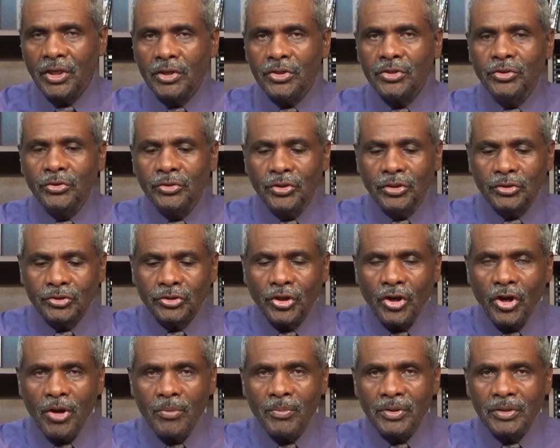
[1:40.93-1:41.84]
You
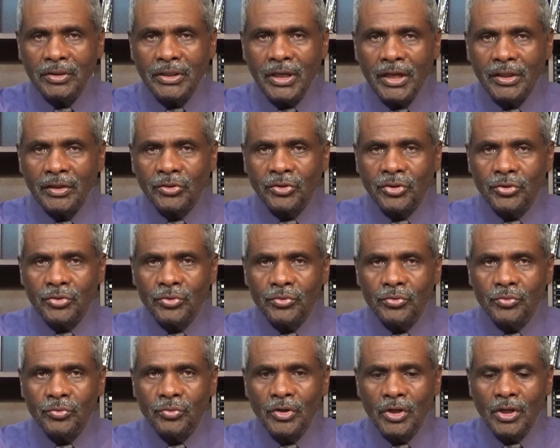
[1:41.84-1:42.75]
determine that
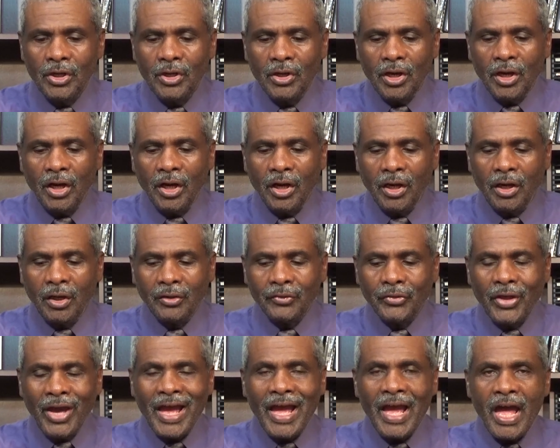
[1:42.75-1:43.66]
through
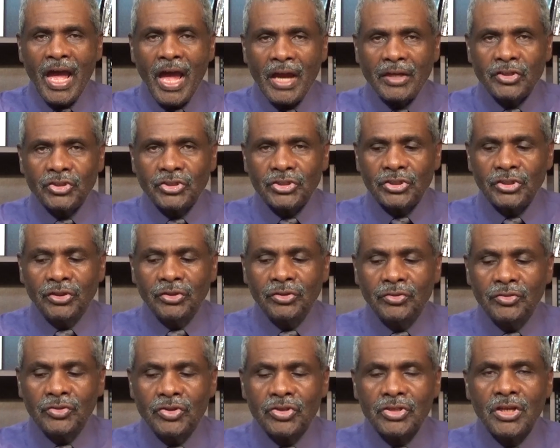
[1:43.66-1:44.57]
the
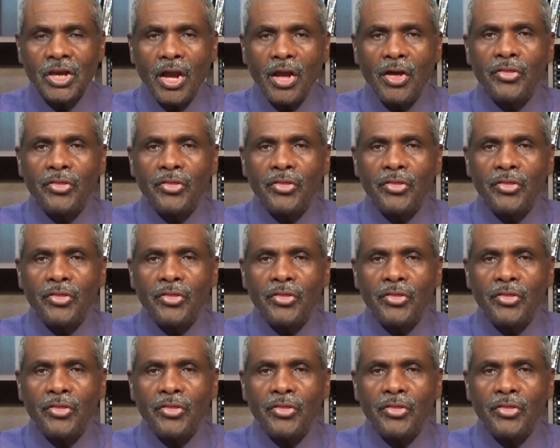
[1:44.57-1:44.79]
actions